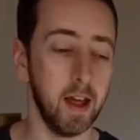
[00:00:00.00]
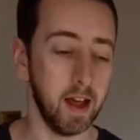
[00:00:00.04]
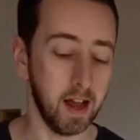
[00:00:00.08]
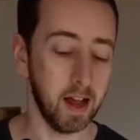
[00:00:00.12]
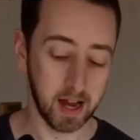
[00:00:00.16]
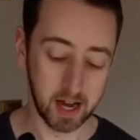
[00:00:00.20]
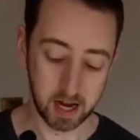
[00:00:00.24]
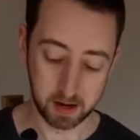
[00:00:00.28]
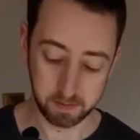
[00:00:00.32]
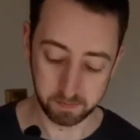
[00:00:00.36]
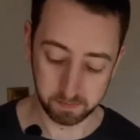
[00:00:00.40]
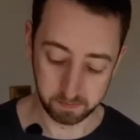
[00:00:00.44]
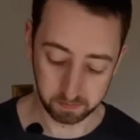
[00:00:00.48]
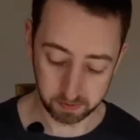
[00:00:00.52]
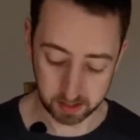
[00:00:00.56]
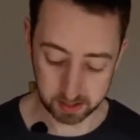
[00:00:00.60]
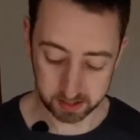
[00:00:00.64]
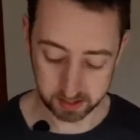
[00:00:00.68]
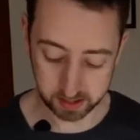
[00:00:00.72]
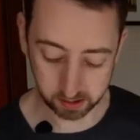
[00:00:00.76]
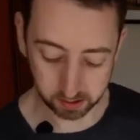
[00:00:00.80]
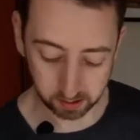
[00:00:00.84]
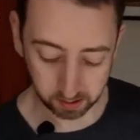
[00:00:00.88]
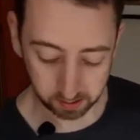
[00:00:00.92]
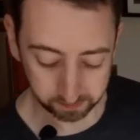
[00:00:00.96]
Let's
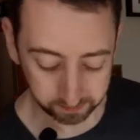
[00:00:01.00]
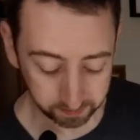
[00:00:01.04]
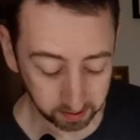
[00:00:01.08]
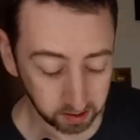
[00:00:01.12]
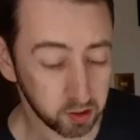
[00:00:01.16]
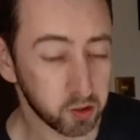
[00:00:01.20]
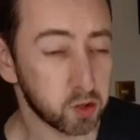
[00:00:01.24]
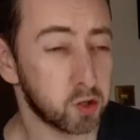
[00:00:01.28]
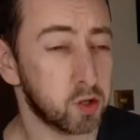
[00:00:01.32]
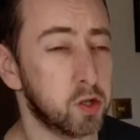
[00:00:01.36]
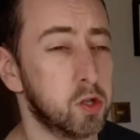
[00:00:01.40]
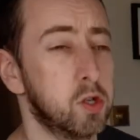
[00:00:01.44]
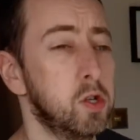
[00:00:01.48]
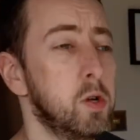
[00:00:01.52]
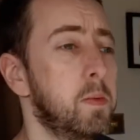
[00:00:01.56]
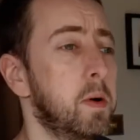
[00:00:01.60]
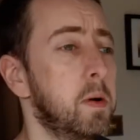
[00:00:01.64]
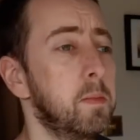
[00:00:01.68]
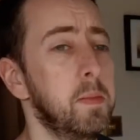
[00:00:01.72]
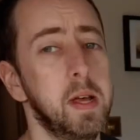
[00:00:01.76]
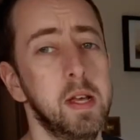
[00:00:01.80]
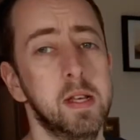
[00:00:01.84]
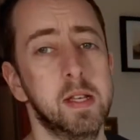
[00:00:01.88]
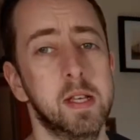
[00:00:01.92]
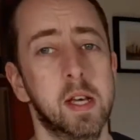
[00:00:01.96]
start off super
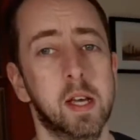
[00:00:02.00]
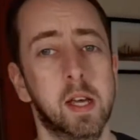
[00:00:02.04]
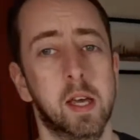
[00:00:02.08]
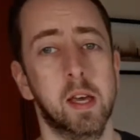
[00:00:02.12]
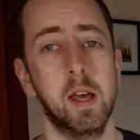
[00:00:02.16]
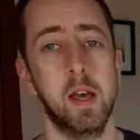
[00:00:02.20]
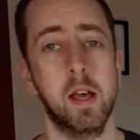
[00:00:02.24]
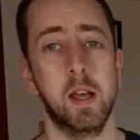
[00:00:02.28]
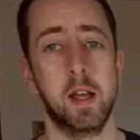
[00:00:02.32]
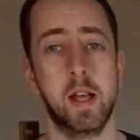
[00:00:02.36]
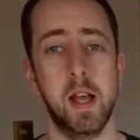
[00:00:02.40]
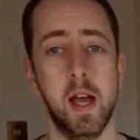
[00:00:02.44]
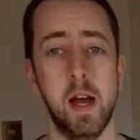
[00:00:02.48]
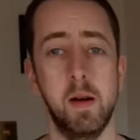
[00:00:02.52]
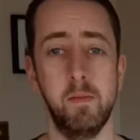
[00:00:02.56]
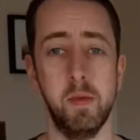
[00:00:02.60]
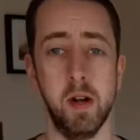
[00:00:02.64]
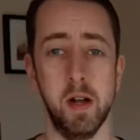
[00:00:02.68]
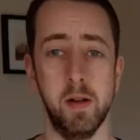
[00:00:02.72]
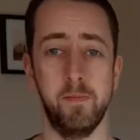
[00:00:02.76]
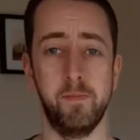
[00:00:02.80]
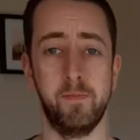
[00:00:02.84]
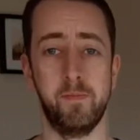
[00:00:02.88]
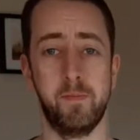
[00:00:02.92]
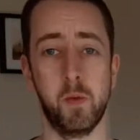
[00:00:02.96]
basic. Camera.
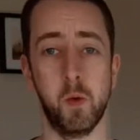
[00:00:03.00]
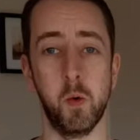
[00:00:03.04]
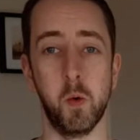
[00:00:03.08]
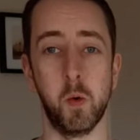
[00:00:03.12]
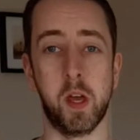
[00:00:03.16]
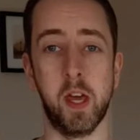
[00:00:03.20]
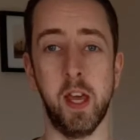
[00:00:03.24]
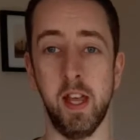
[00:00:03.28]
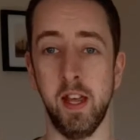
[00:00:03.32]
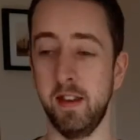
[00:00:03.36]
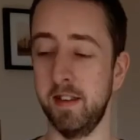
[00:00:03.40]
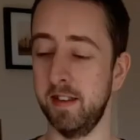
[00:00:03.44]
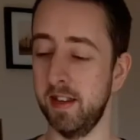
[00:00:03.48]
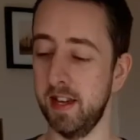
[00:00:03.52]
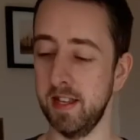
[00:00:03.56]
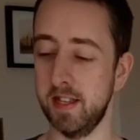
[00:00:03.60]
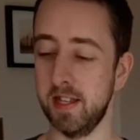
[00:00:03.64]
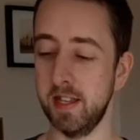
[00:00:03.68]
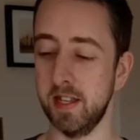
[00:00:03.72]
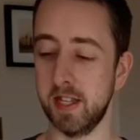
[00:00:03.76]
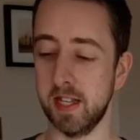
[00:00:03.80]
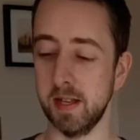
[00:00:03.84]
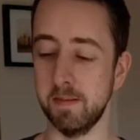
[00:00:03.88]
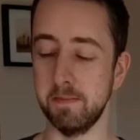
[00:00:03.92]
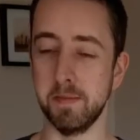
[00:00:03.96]
Okay, nice
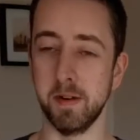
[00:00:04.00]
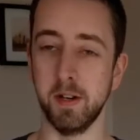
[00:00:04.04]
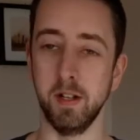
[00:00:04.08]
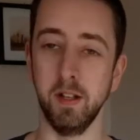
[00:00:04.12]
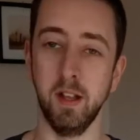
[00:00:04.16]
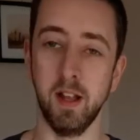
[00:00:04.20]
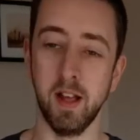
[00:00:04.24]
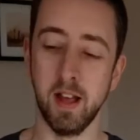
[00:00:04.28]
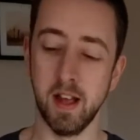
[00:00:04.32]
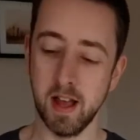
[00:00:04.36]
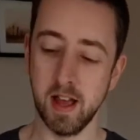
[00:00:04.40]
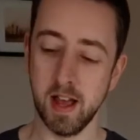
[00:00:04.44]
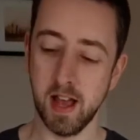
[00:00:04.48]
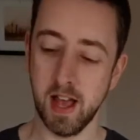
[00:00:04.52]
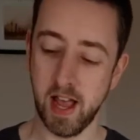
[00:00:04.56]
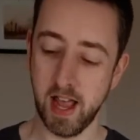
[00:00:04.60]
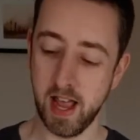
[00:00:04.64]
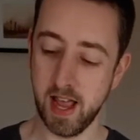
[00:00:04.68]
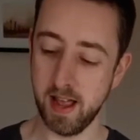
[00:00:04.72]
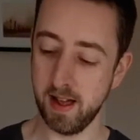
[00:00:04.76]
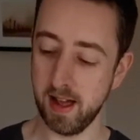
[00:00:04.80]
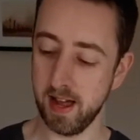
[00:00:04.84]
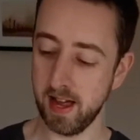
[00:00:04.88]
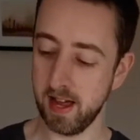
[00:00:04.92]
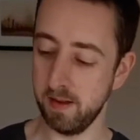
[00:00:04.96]
and simple.
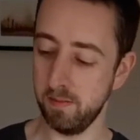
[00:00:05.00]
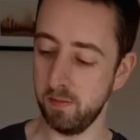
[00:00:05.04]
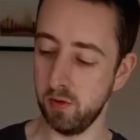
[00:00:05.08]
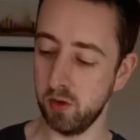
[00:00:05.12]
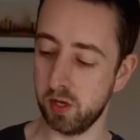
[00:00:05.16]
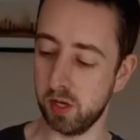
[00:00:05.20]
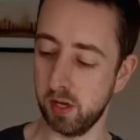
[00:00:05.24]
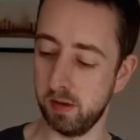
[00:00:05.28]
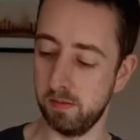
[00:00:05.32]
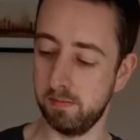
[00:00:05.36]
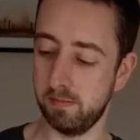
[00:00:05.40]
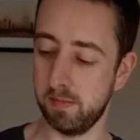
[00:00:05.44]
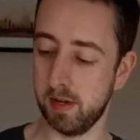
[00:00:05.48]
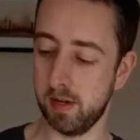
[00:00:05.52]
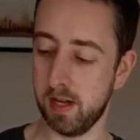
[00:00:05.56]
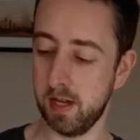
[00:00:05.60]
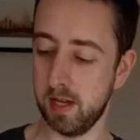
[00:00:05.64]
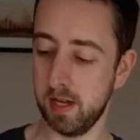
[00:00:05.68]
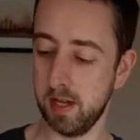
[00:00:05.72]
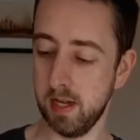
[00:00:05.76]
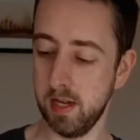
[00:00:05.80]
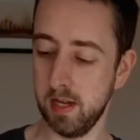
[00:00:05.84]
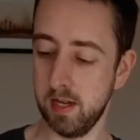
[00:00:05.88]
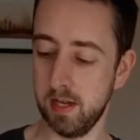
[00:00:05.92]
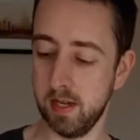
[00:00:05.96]
I'm using
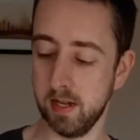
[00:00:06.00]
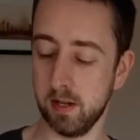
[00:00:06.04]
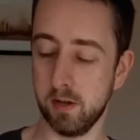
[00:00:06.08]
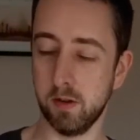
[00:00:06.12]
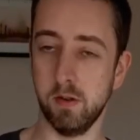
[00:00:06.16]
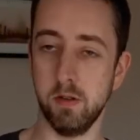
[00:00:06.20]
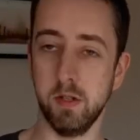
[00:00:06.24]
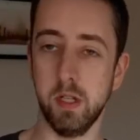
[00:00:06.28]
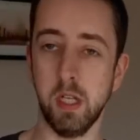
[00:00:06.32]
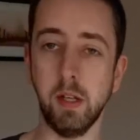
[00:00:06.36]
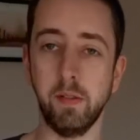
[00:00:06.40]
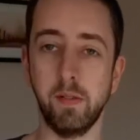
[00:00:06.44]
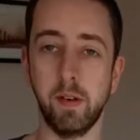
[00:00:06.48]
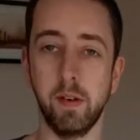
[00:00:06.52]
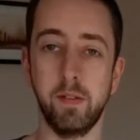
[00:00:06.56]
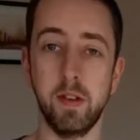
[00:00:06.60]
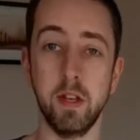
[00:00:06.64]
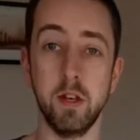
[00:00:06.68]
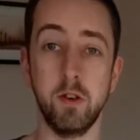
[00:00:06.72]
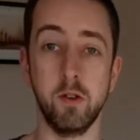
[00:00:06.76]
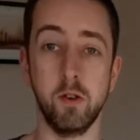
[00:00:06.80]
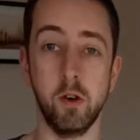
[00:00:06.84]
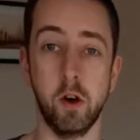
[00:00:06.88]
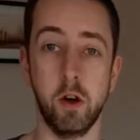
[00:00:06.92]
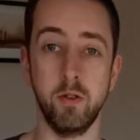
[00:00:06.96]
my Nikon
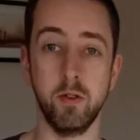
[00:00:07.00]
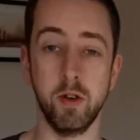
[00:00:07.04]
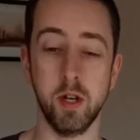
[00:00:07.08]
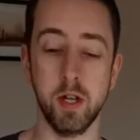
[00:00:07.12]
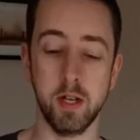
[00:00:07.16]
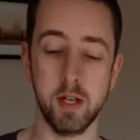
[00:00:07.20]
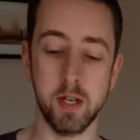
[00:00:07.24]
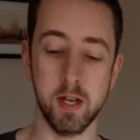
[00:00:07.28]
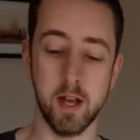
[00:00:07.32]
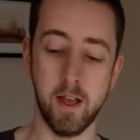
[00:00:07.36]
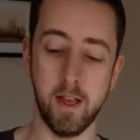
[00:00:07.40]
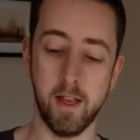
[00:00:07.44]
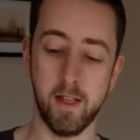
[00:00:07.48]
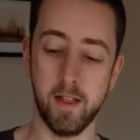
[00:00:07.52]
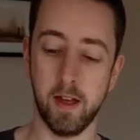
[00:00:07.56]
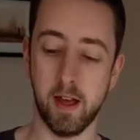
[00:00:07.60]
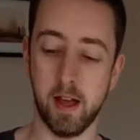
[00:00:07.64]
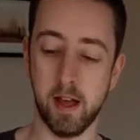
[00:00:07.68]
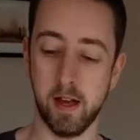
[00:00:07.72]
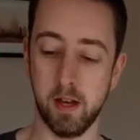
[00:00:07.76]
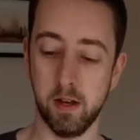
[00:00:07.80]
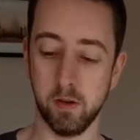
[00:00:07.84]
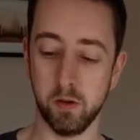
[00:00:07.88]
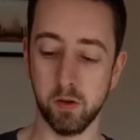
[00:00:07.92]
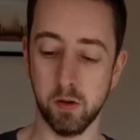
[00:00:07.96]
D5200.
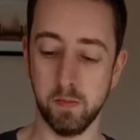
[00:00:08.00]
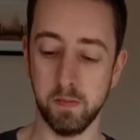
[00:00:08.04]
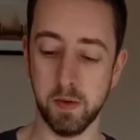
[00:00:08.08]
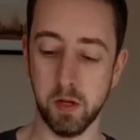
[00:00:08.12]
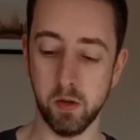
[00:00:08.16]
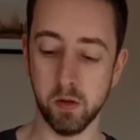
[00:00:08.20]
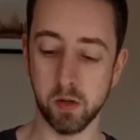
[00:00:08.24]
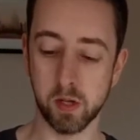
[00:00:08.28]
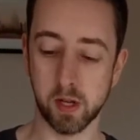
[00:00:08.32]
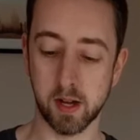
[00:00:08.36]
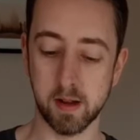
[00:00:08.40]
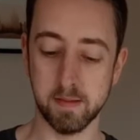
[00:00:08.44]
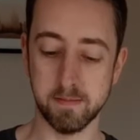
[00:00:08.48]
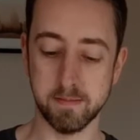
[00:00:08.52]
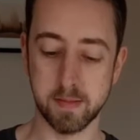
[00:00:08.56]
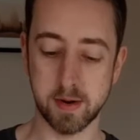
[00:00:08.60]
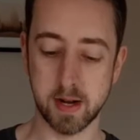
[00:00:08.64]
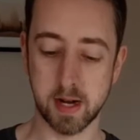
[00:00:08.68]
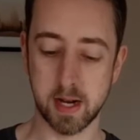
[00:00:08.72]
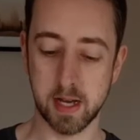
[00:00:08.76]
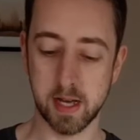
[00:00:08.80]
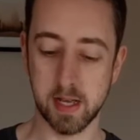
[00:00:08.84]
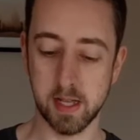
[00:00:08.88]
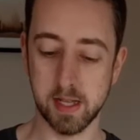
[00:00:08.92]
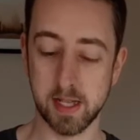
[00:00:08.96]
I'm going to be using
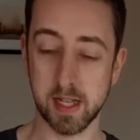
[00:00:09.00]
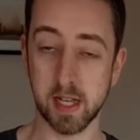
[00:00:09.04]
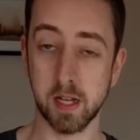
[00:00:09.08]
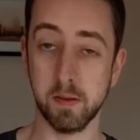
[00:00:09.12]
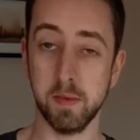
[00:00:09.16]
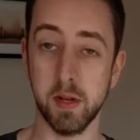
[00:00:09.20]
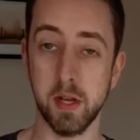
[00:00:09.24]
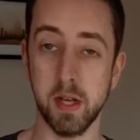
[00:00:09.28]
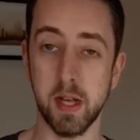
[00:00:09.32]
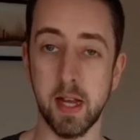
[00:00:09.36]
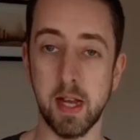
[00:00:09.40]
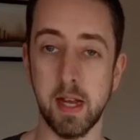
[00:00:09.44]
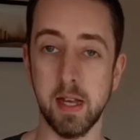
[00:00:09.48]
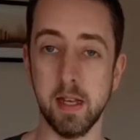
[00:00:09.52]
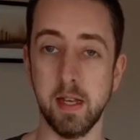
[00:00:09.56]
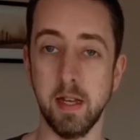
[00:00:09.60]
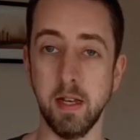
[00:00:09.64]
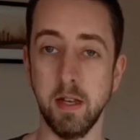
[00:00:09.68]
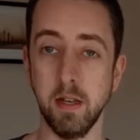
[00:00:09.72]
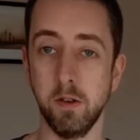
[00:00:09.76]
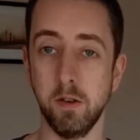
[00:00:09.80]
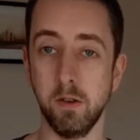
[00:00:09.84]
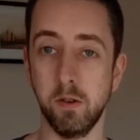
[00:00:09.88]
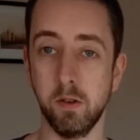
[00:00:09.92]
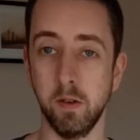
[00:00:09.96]
my Sigma
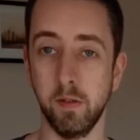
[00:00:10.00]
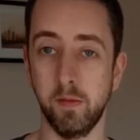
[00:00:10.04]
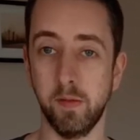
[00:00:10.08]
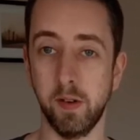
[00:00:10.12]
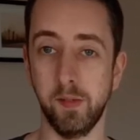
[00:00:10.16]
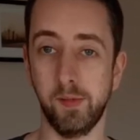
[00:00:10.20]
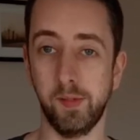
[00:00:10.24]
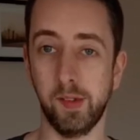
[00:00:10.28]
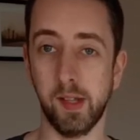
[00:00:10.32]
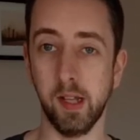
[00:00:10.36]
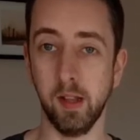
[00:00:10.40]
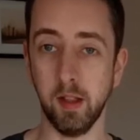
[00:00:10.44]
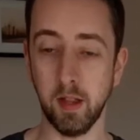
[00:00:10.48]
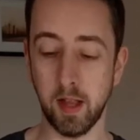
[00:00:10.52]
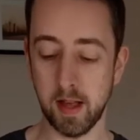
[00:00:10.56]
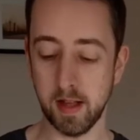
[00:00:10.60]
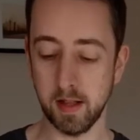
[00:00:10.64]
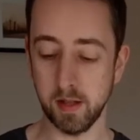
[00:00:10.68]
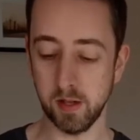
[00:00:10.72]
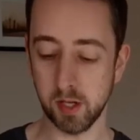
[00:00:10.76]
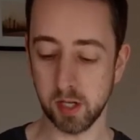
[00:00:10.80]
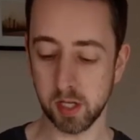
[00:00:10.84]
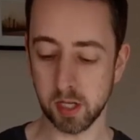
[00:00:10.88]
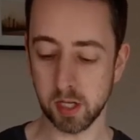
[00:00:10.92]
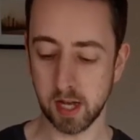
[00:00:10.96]
18-250
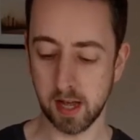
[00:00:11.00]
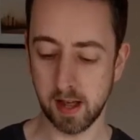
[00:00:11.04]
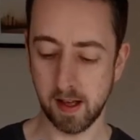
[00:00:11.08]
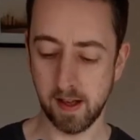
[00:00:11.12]
lens.